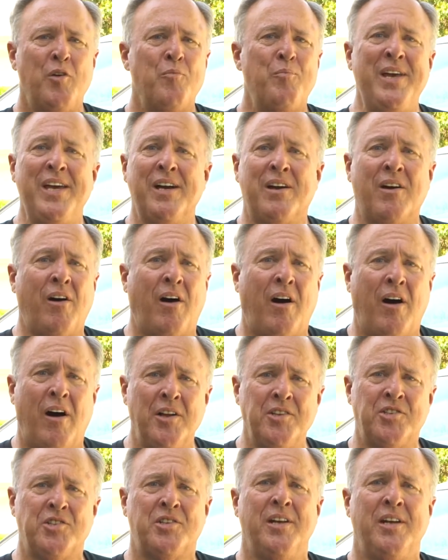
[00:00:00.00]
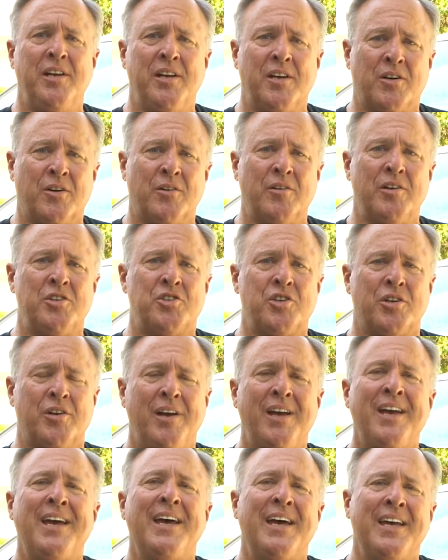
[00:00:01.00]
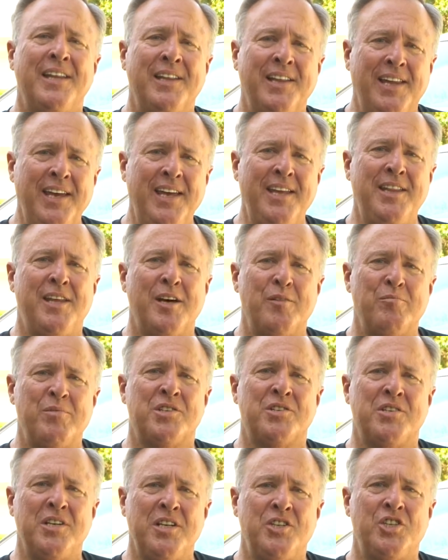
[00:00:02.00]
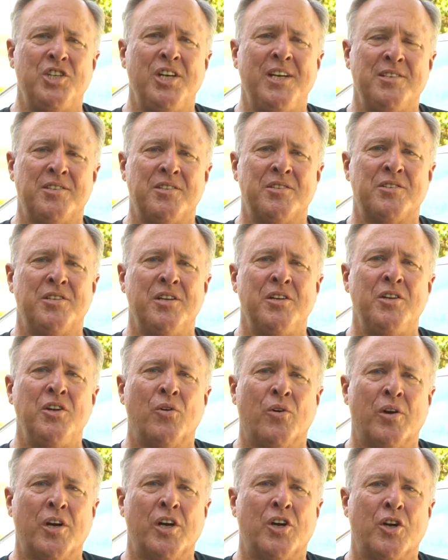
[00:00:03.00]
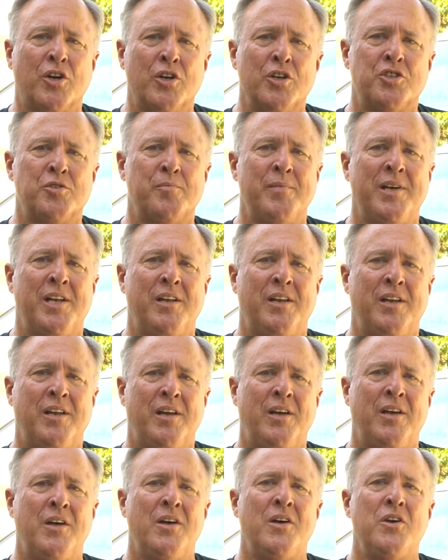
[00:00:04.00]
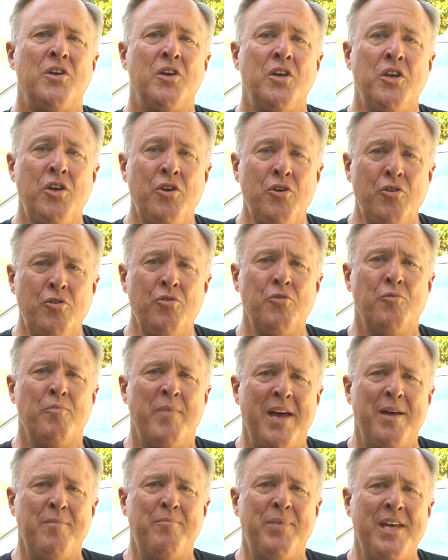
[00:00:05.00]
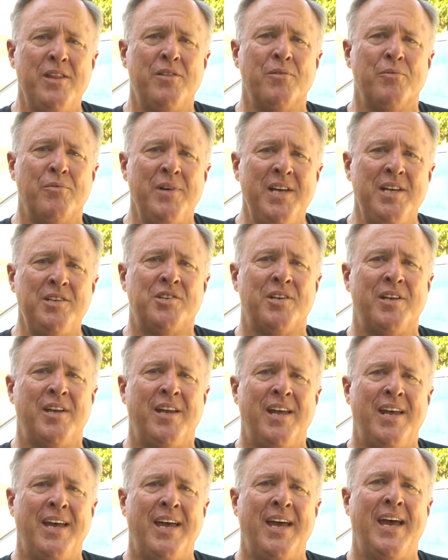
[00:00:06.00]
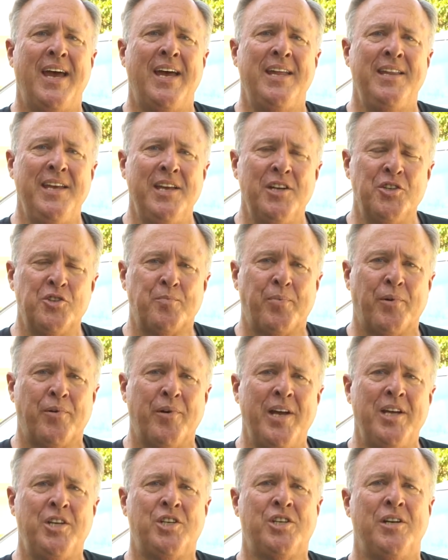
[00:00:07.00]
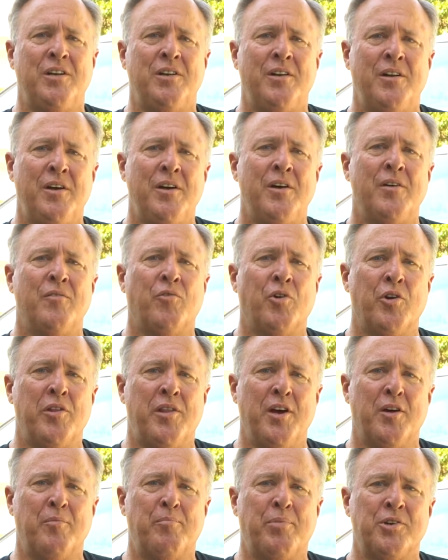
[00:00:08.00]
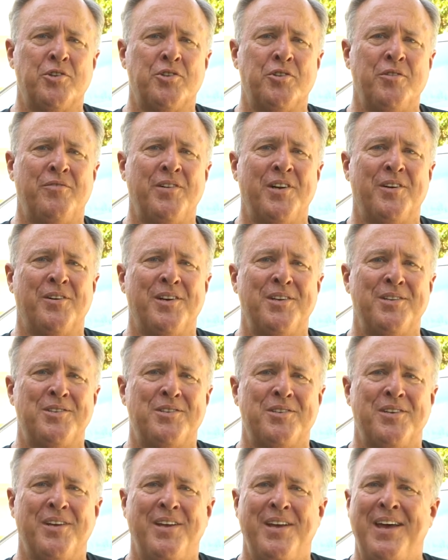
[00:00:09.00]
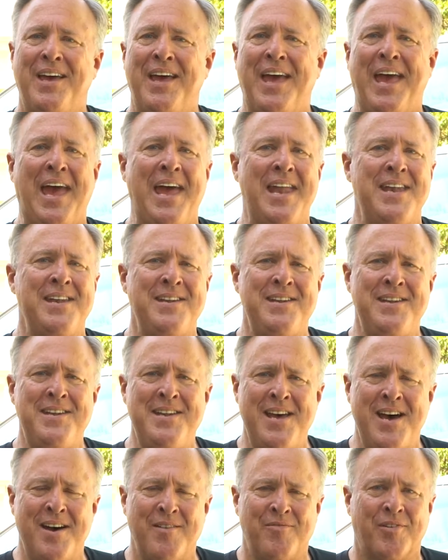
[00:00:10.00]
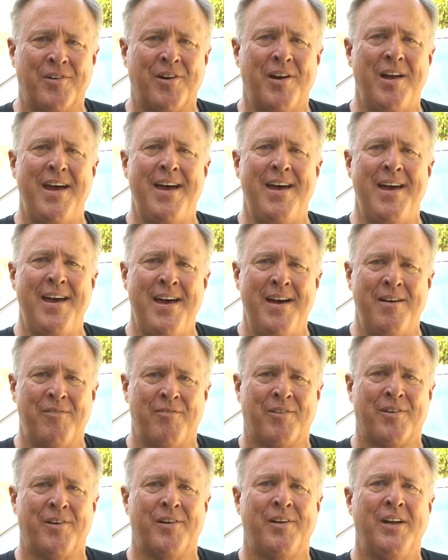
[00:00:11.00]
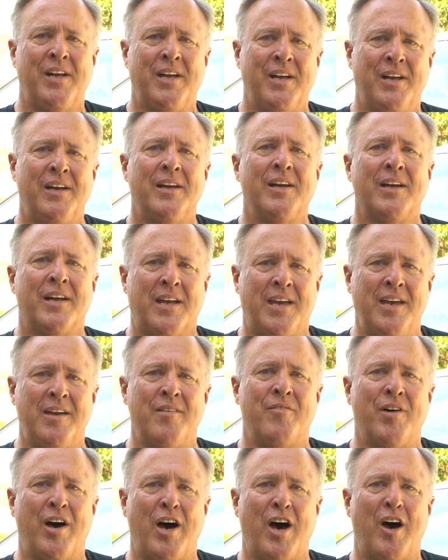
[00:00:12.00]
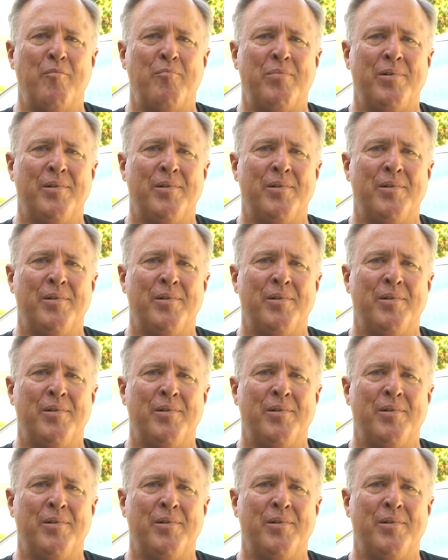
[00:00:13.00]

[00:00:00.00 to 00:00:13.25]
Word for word: Be a constant encourager and lead them to see Jesus in your encouragement. You may be the reason and the inspiration for their perseverance, and never, ever give up.